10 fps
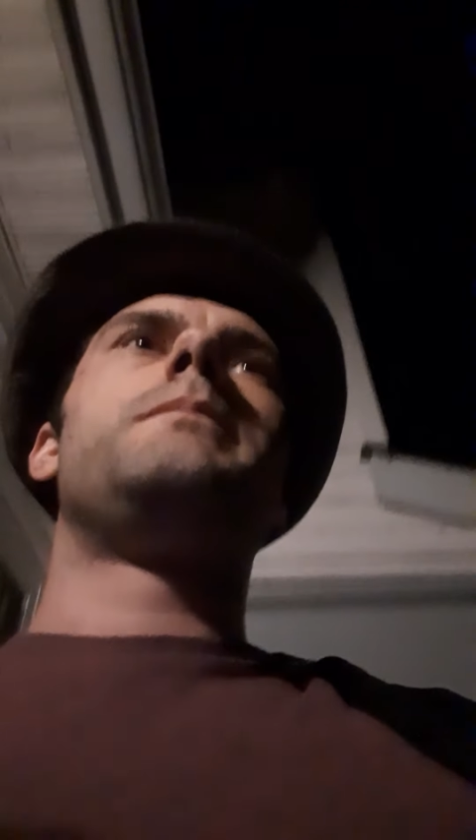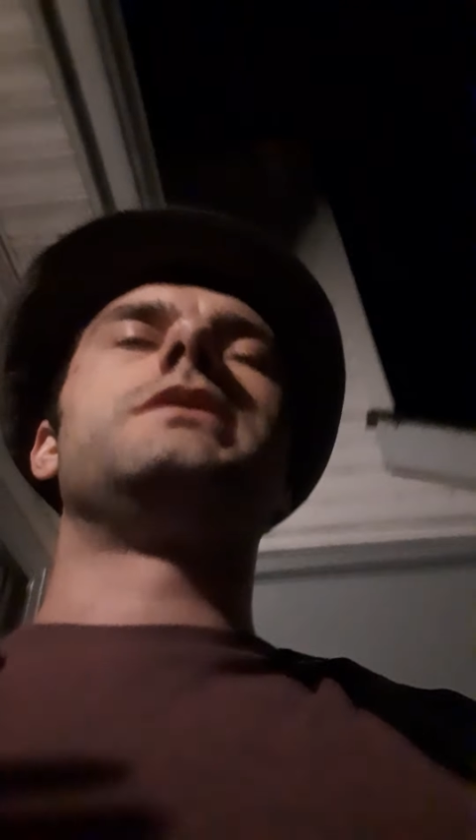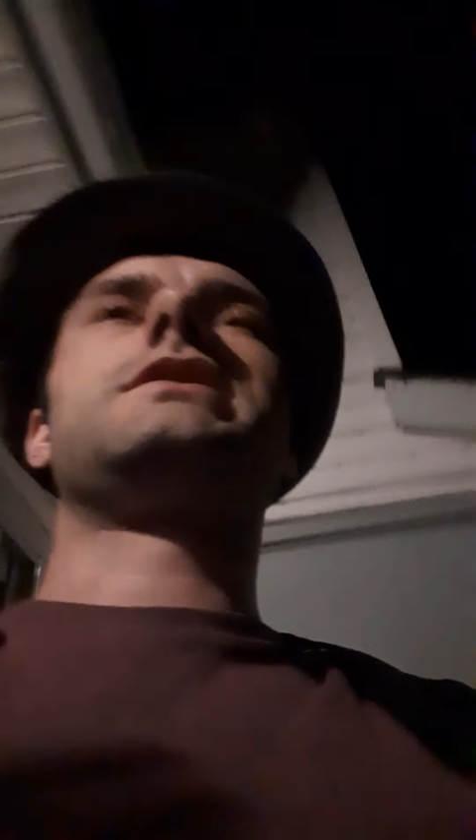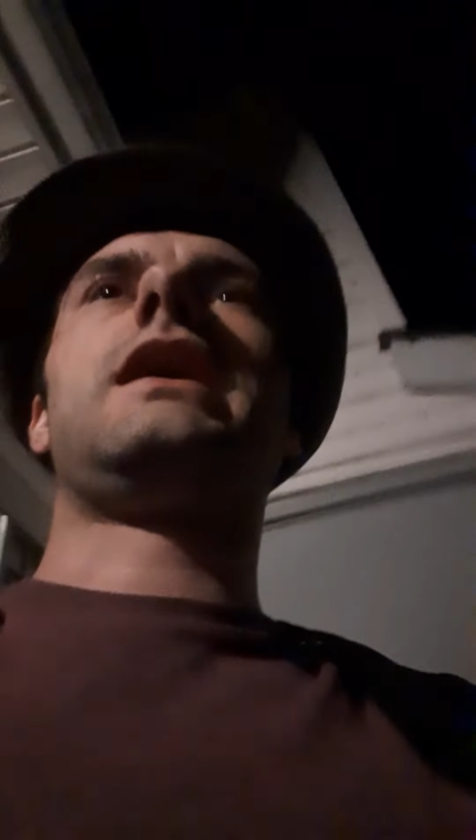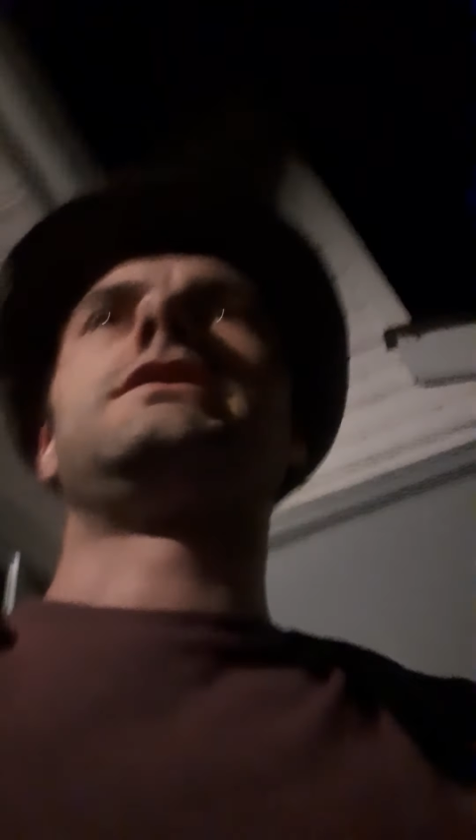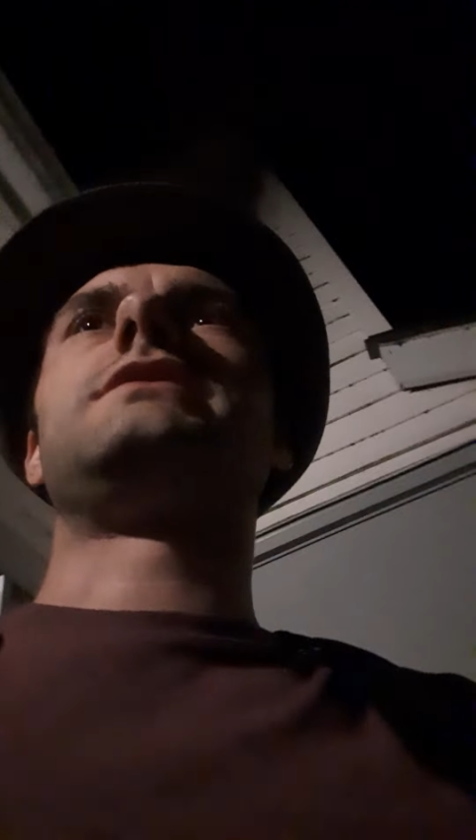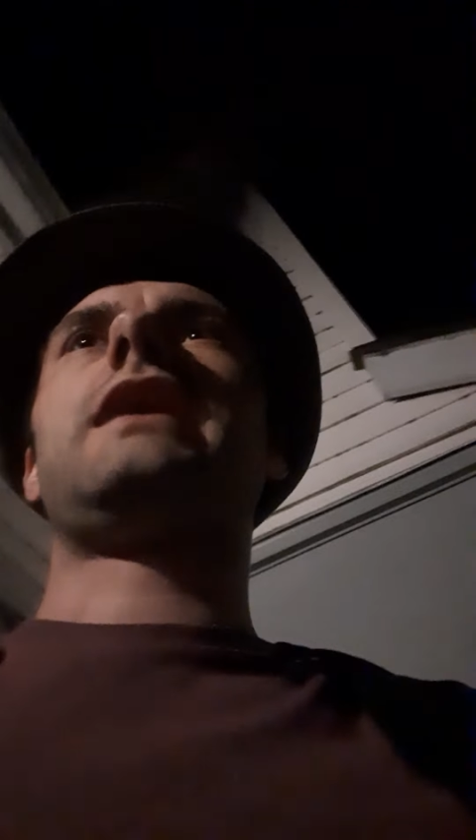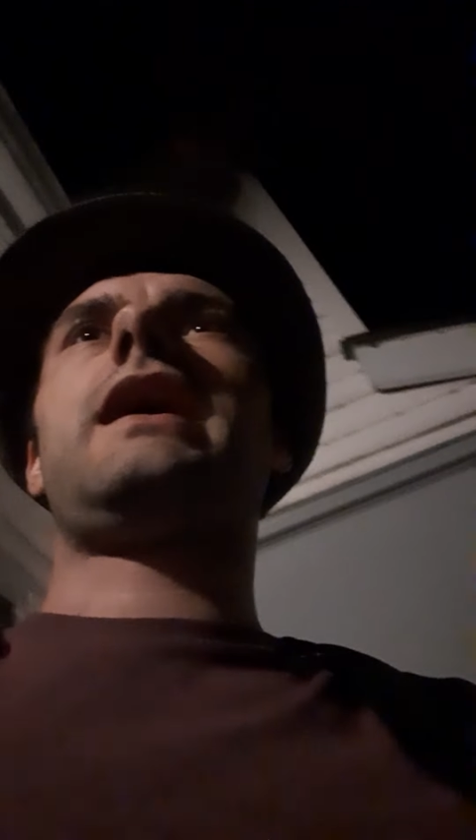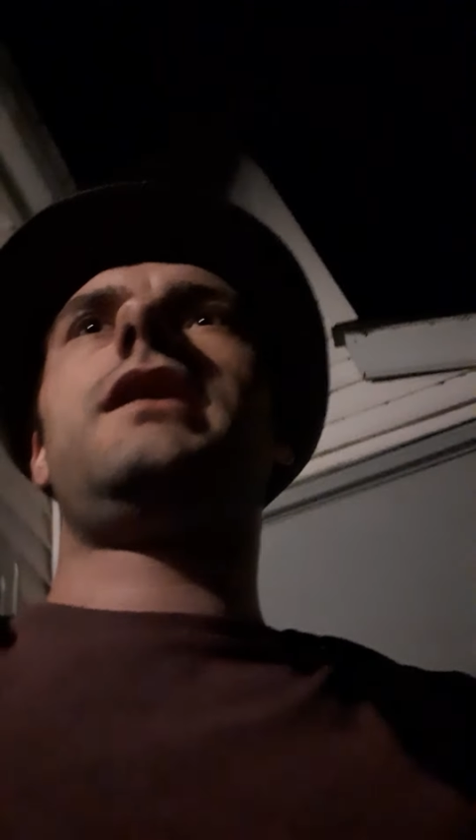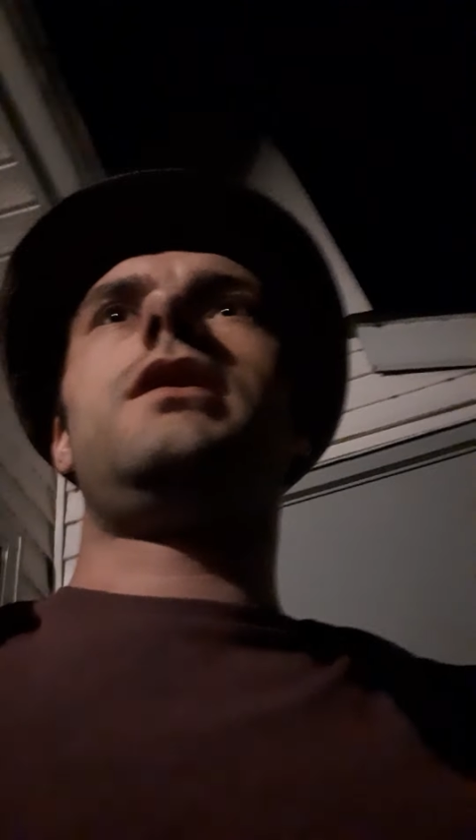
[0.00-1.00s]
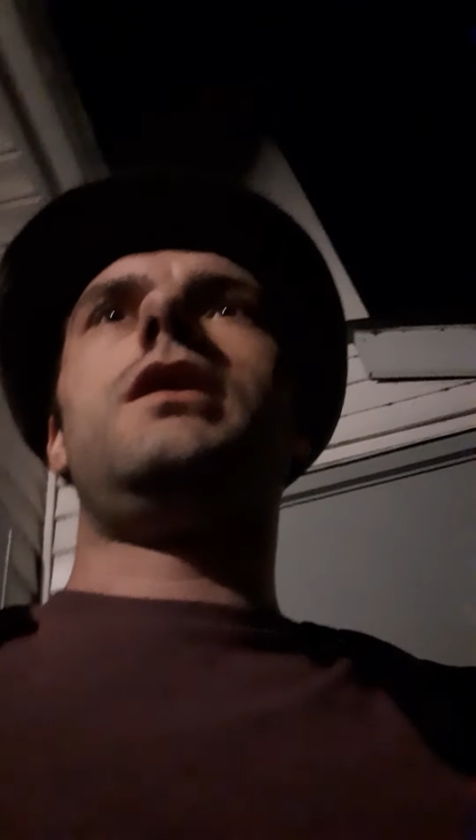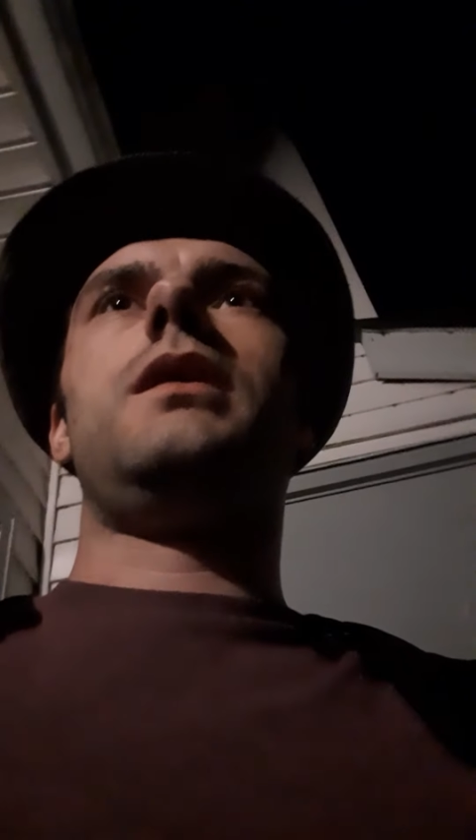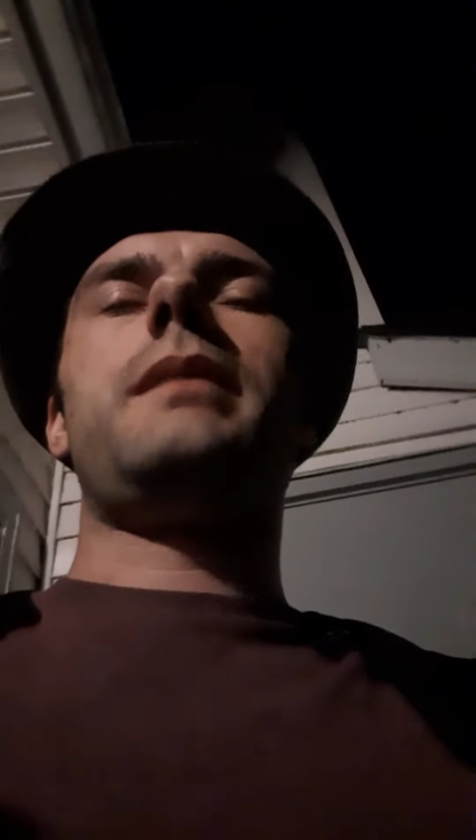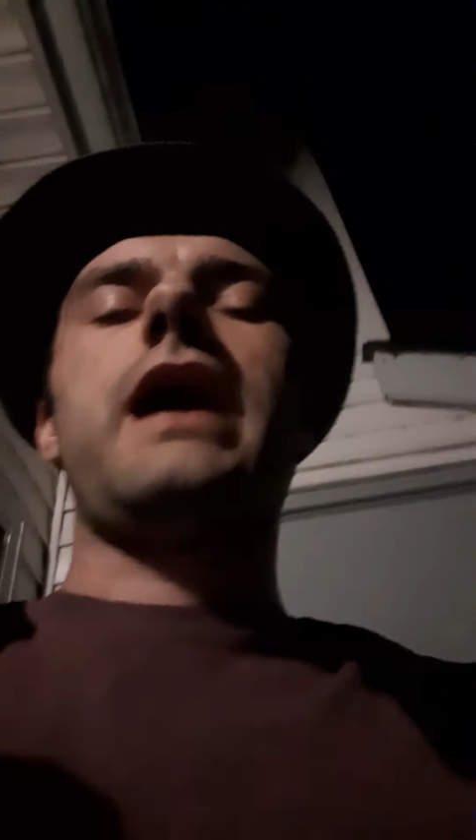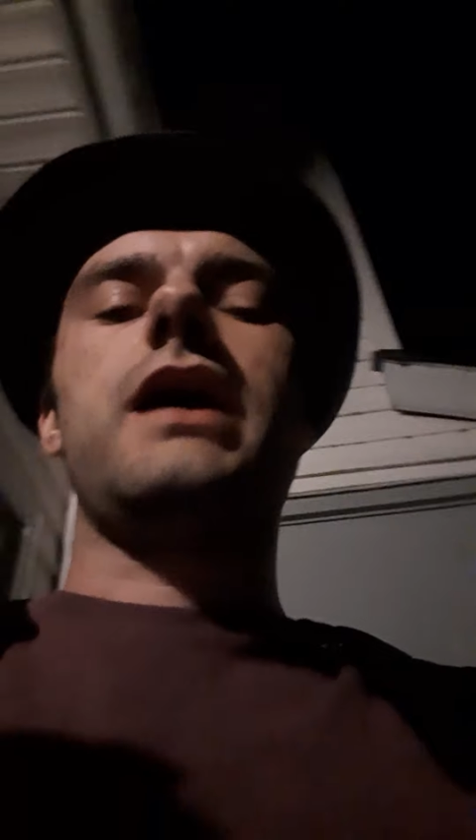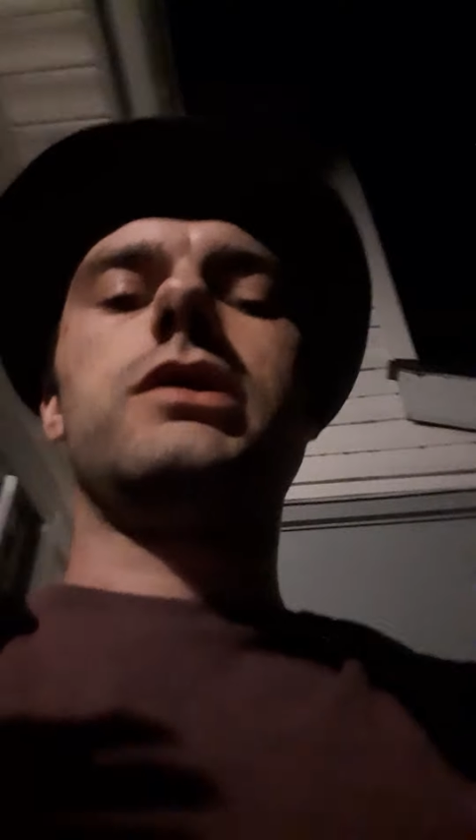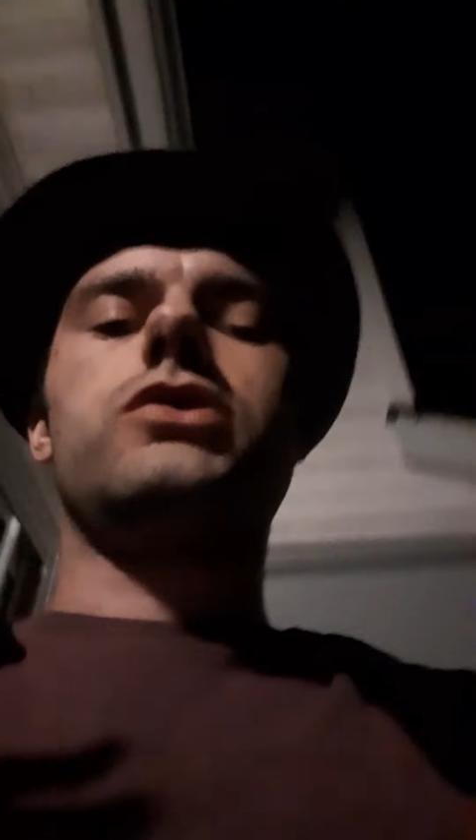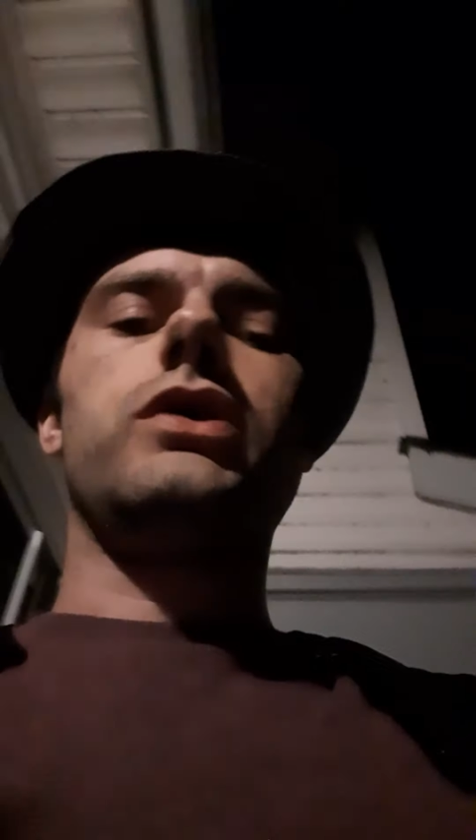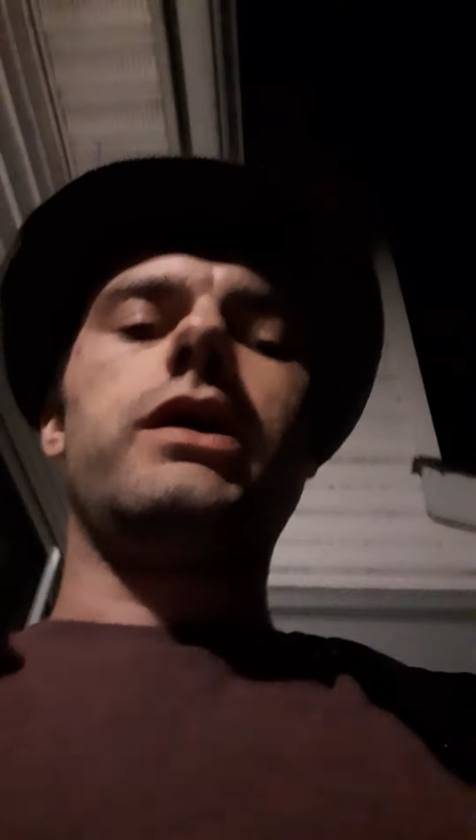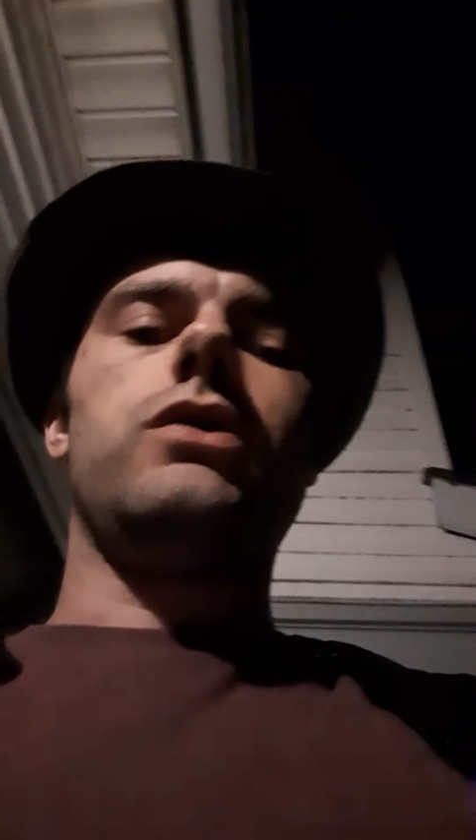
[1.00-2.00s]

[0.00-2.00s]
Besides that, how to create an